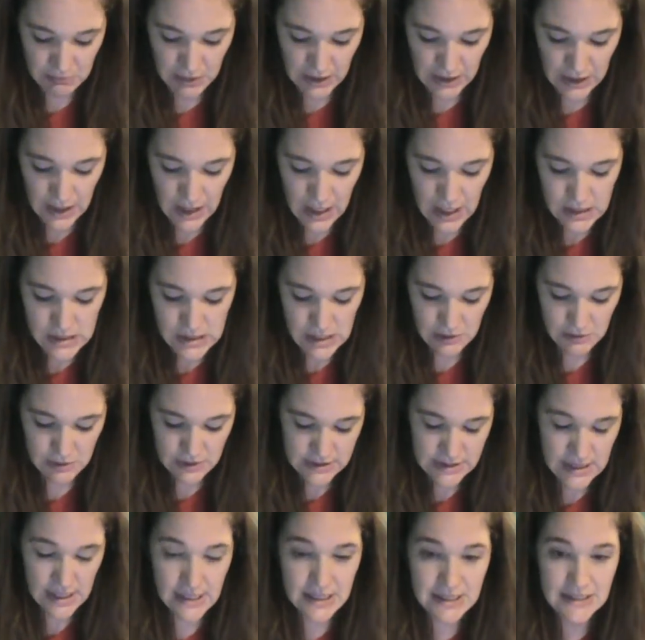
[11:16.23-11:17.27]
But they were
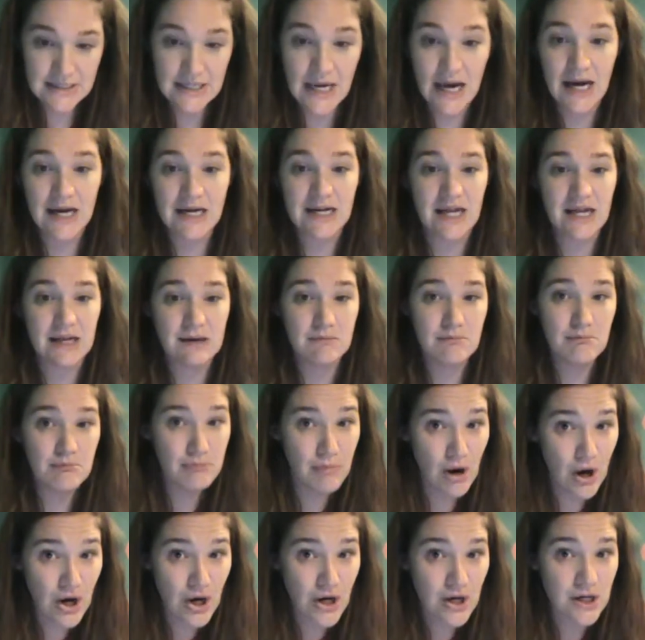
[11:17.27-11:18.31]
set aside and
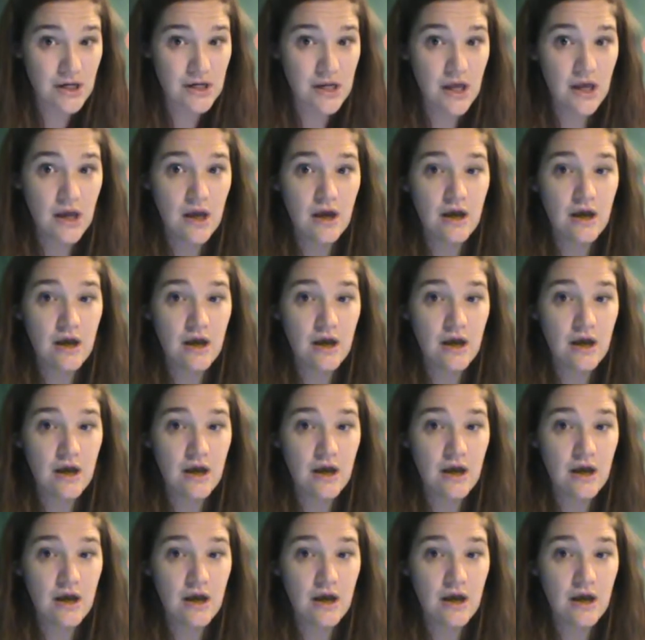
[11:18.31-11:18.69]
marked